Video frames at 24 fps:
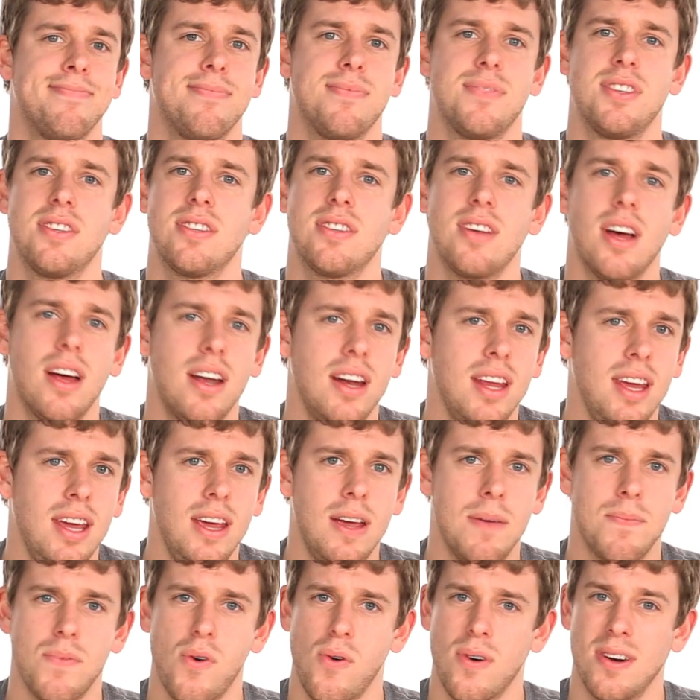
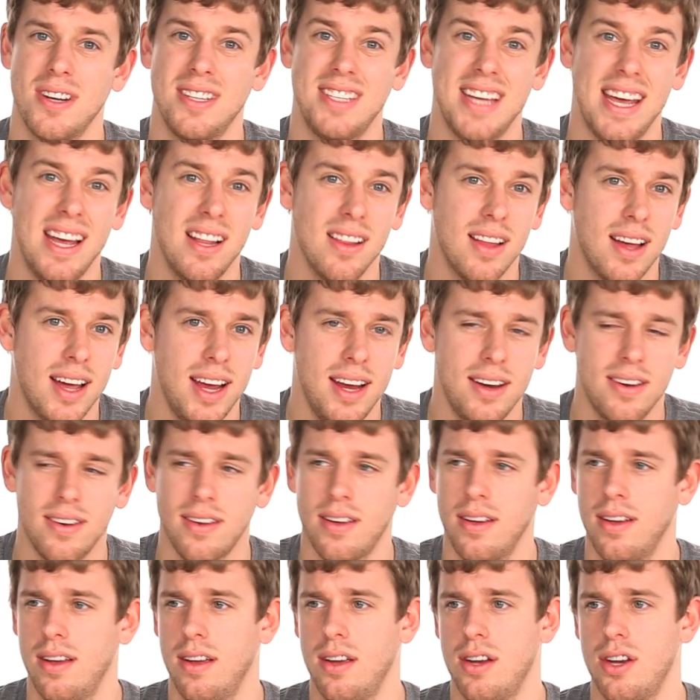Sunny or daylight,
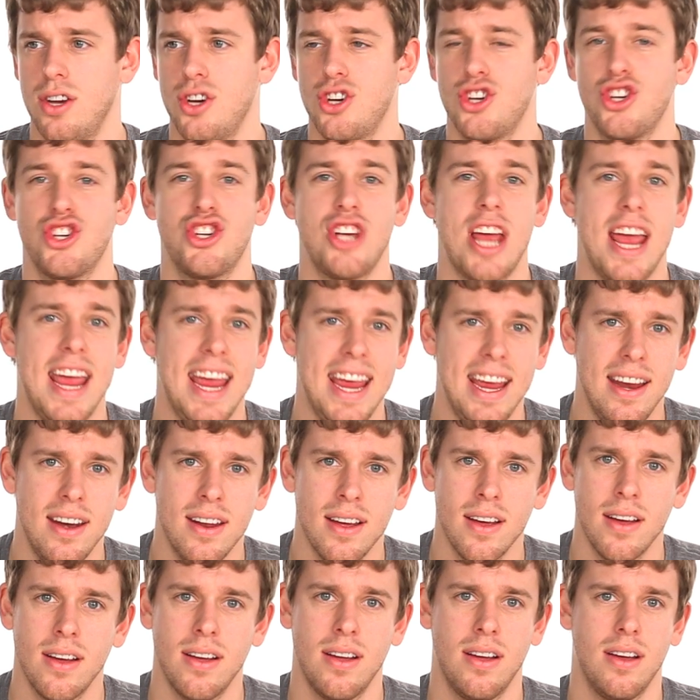
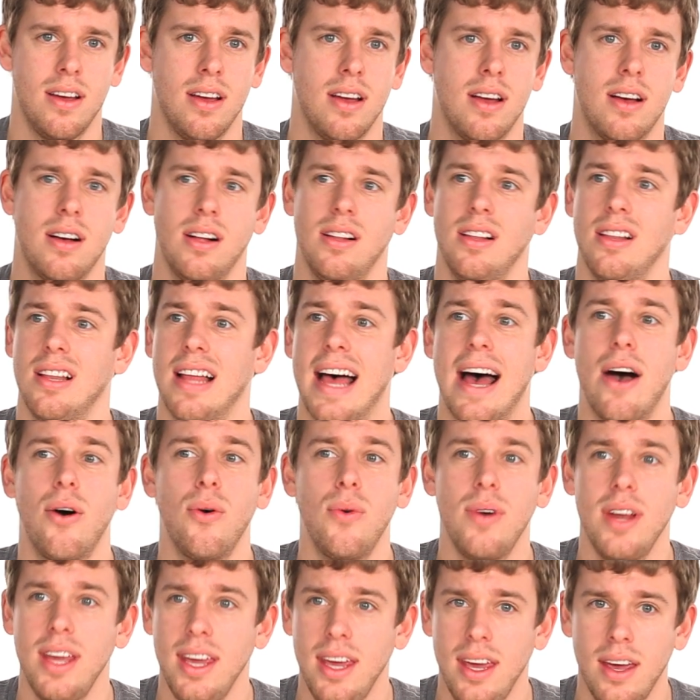shade,
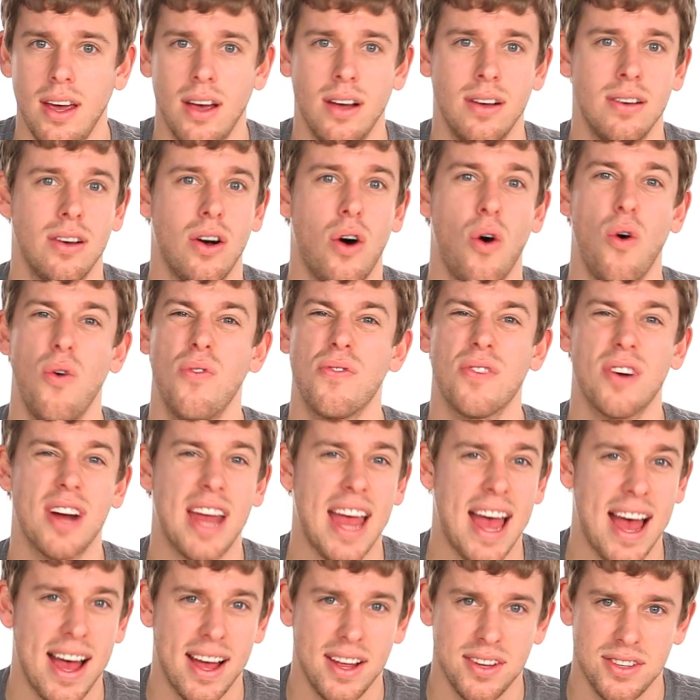cloudy,
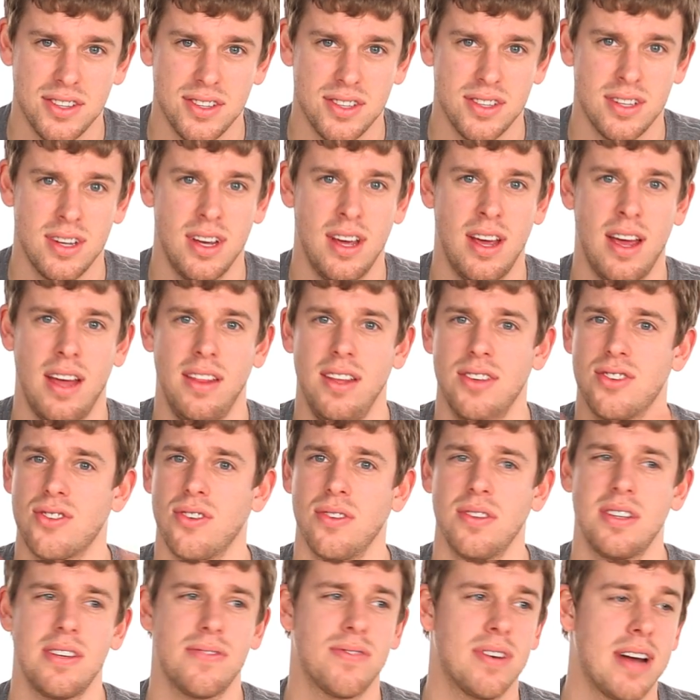overcast. These are
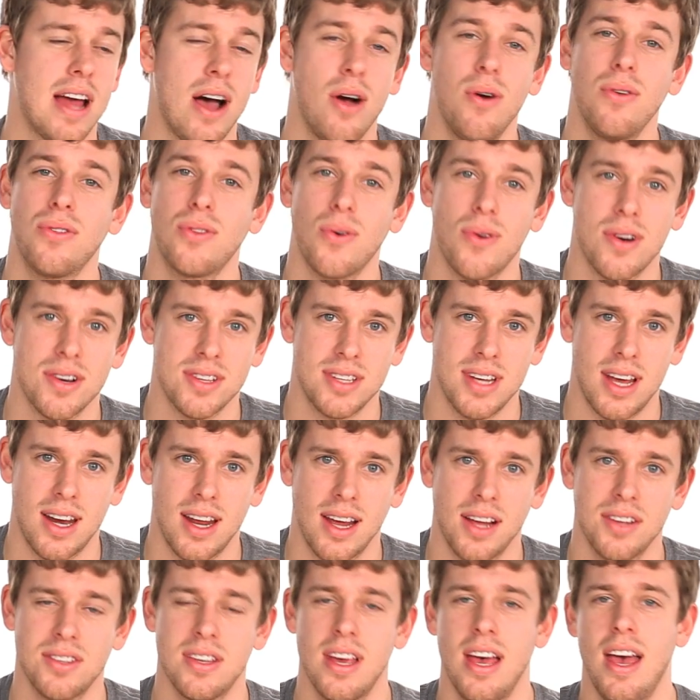all different outdoor
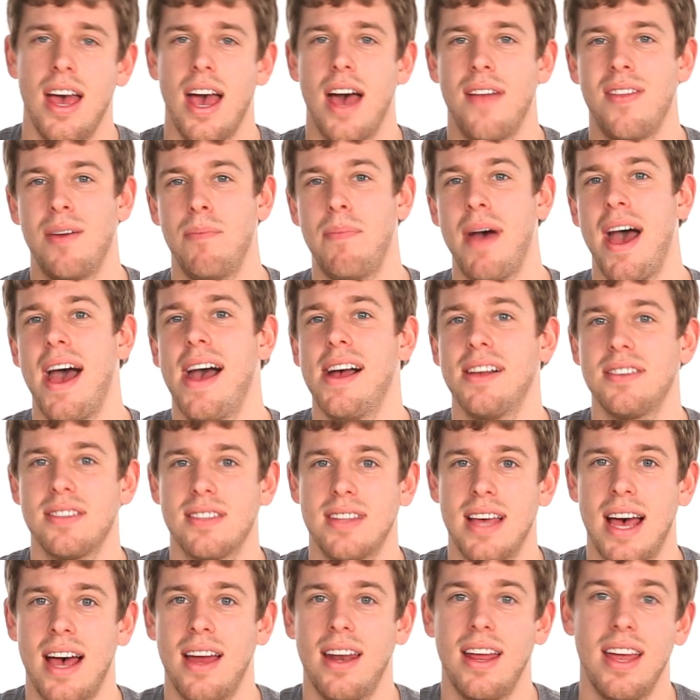settings. And then past
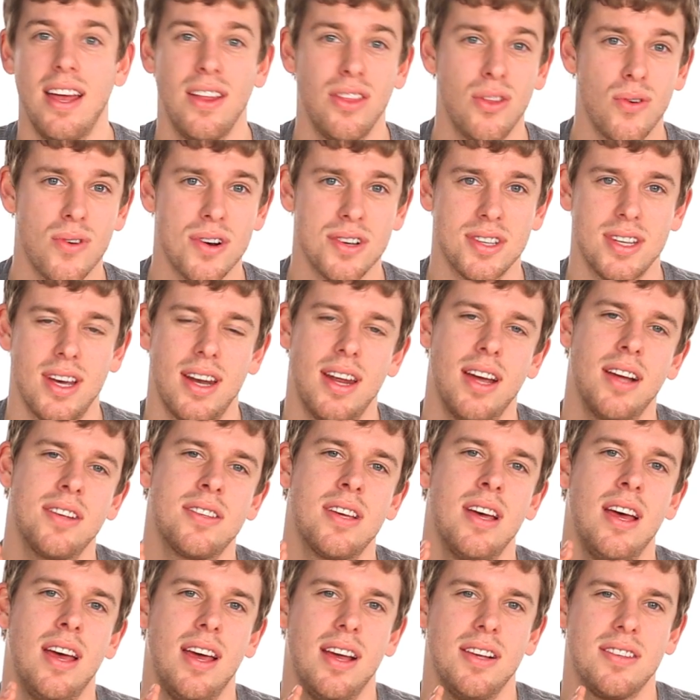that, indoor settings,
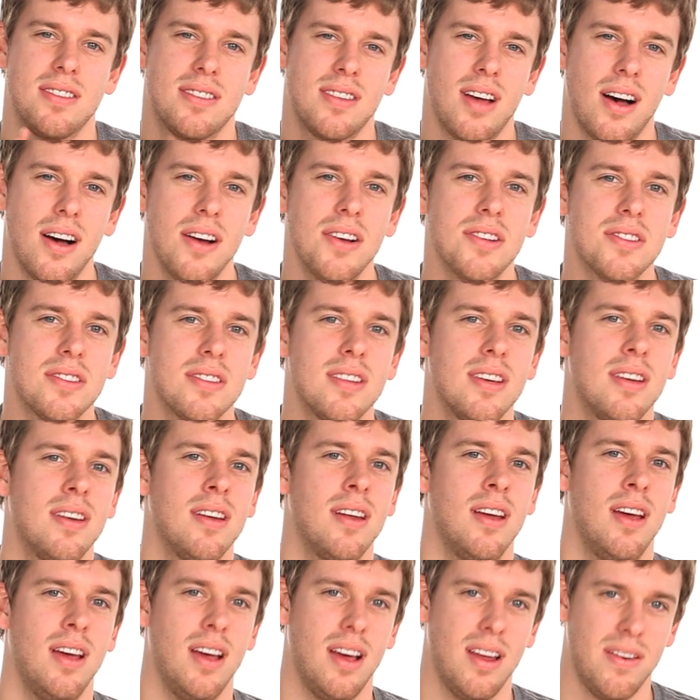is
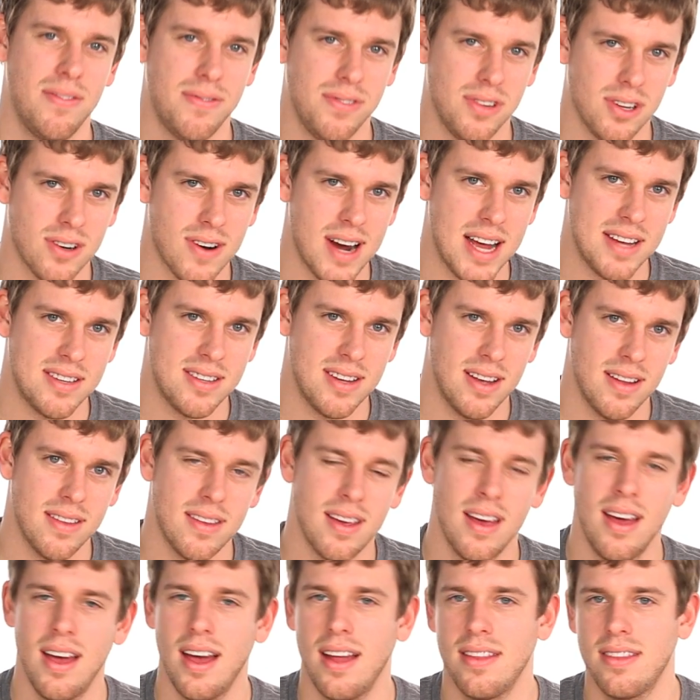tungsten and fluorescent.
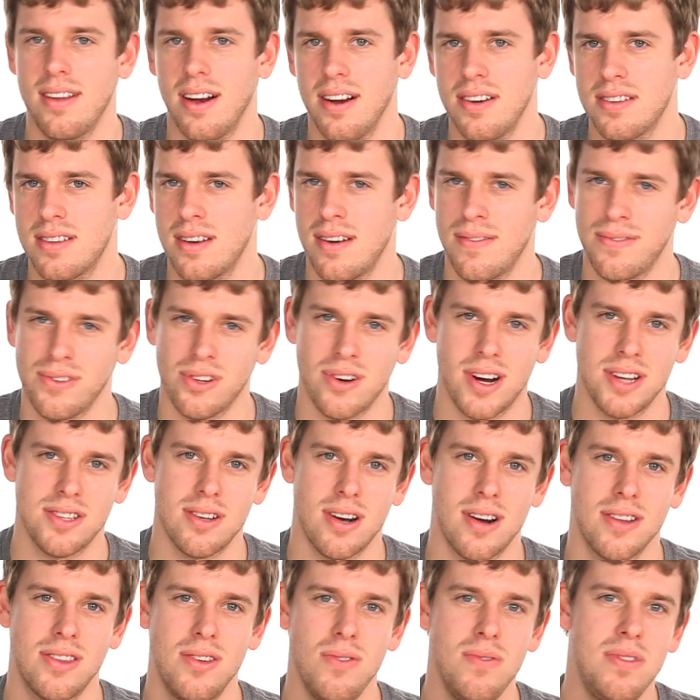And tungsten and
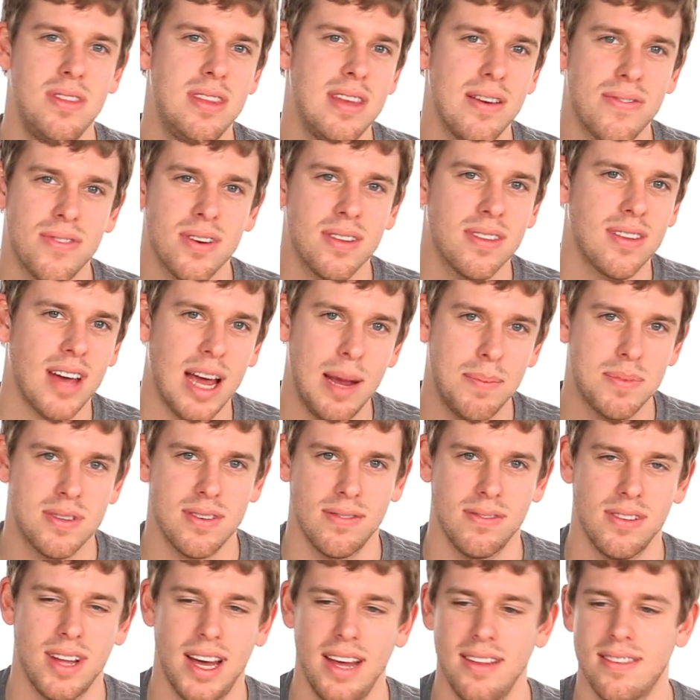fluorescent are two different types
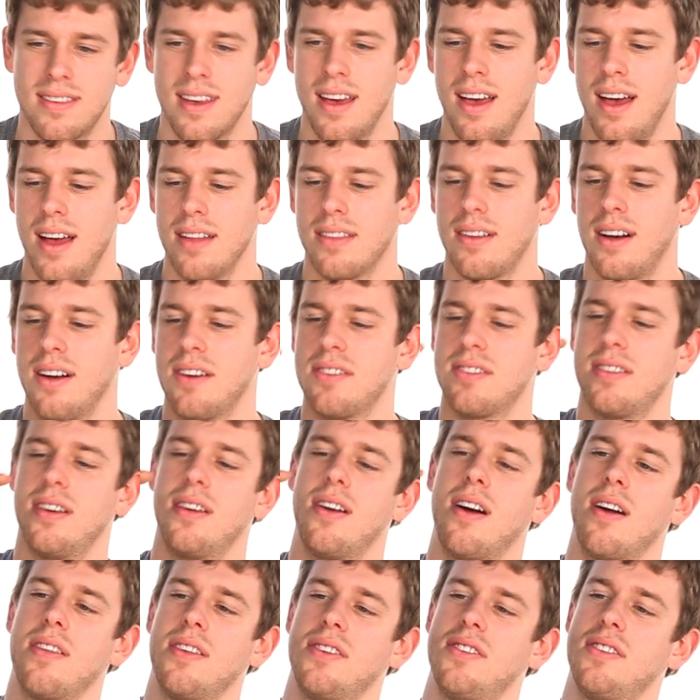of lights. Tungsten
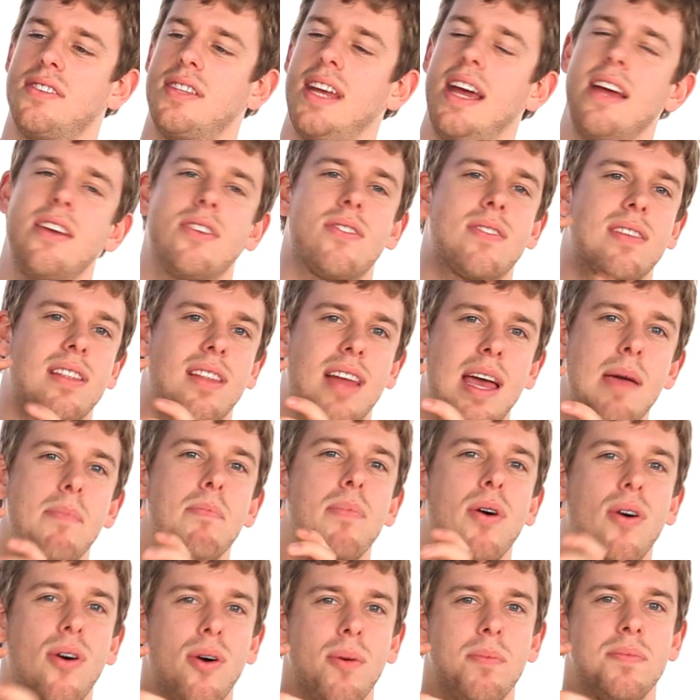are the standard light
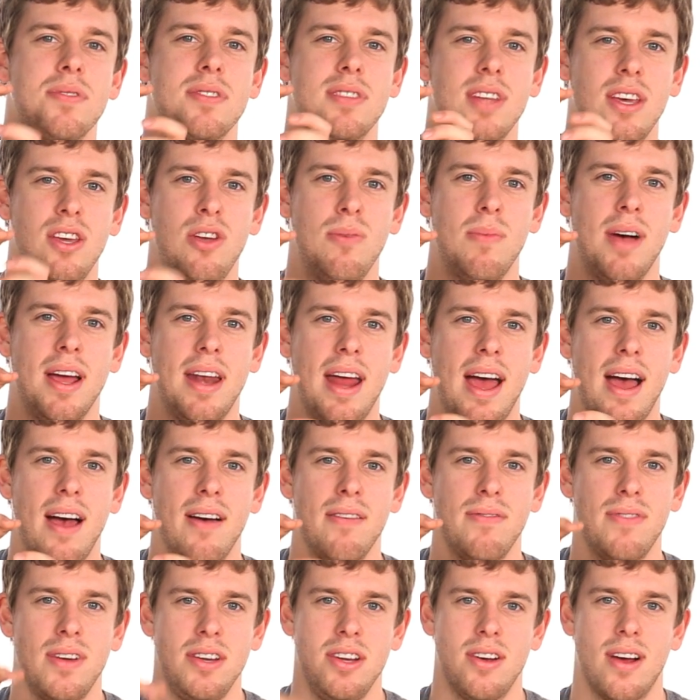bulbs that you might
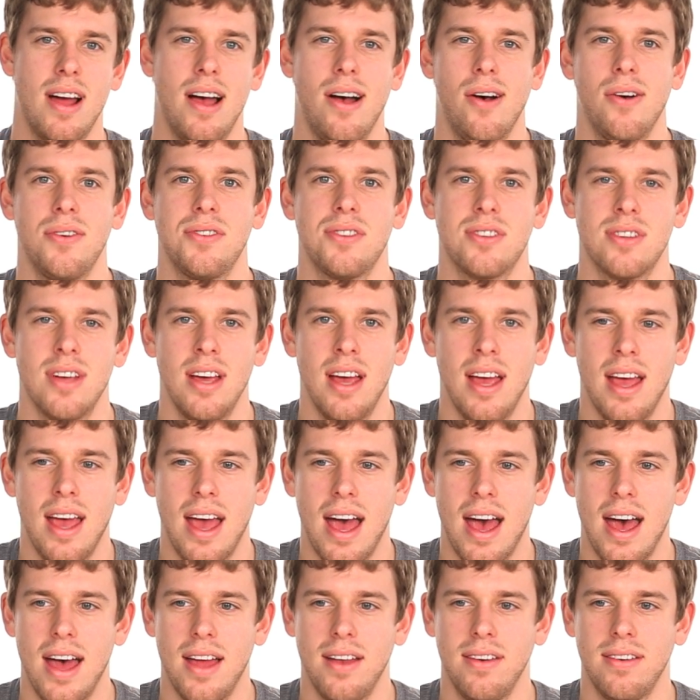have in your house,
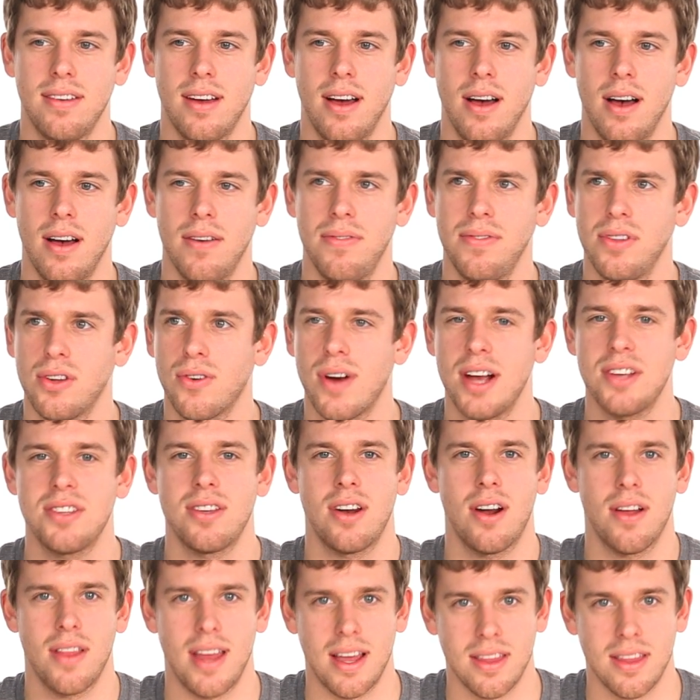and
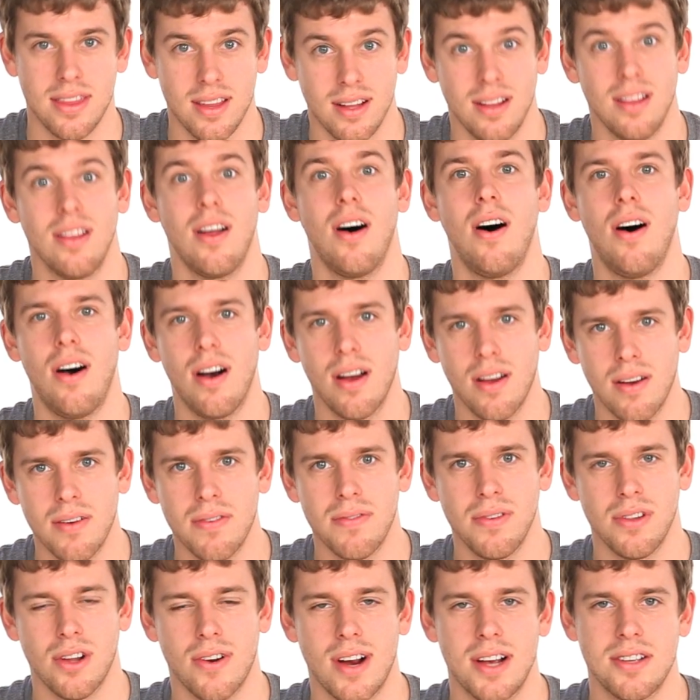fluorescent are like the long
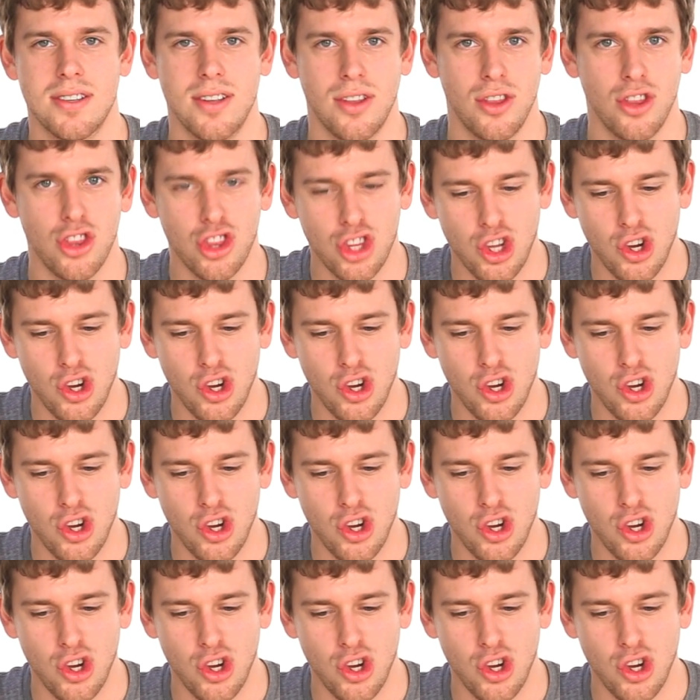fluorescent